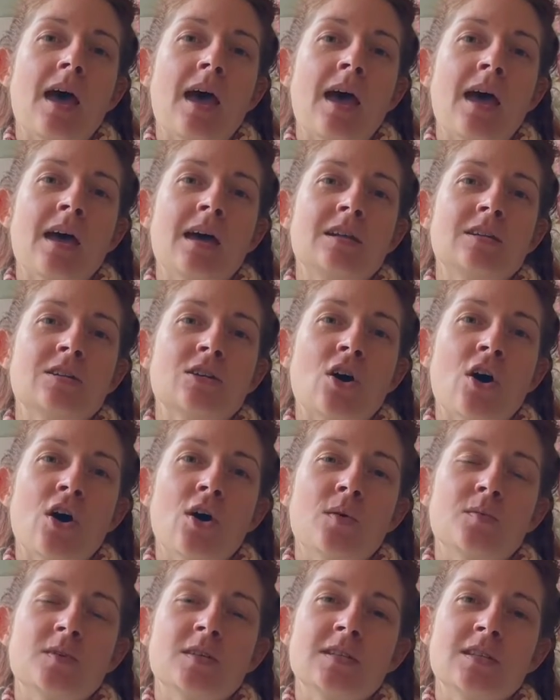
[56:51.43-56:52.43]
And I
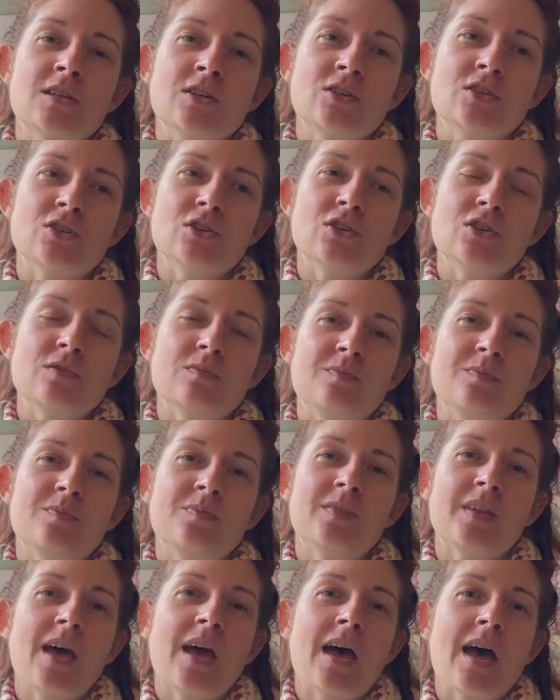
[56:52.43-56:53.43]
hope to see you soon.
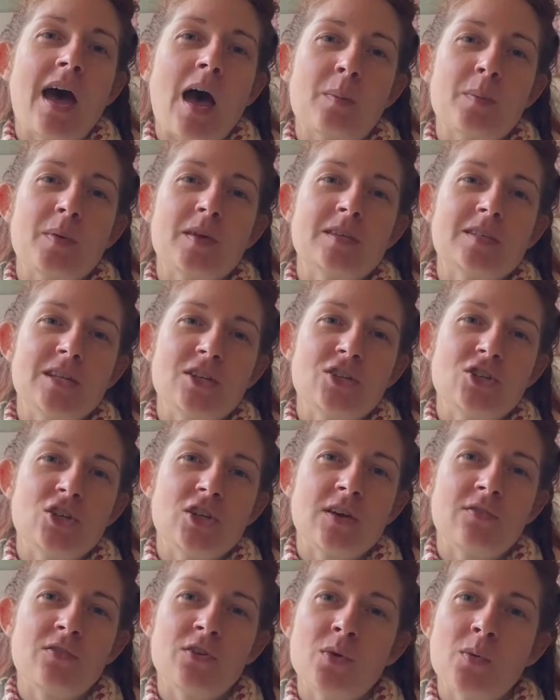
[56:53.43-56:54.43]
Happy
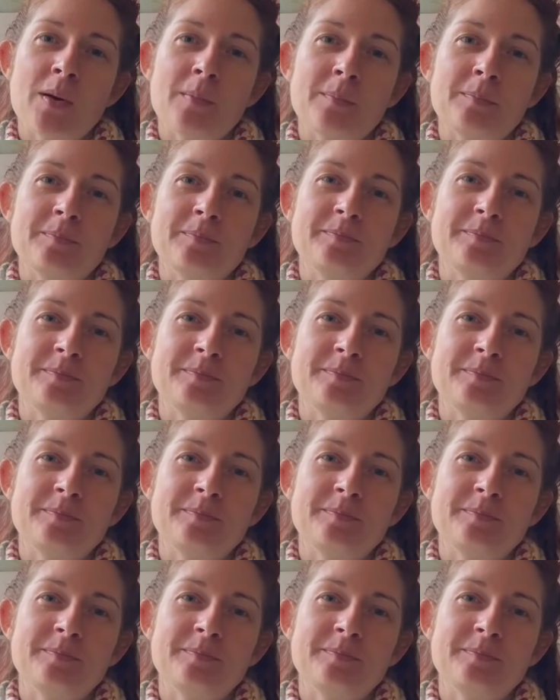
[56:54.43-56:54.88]
stitching, everyone.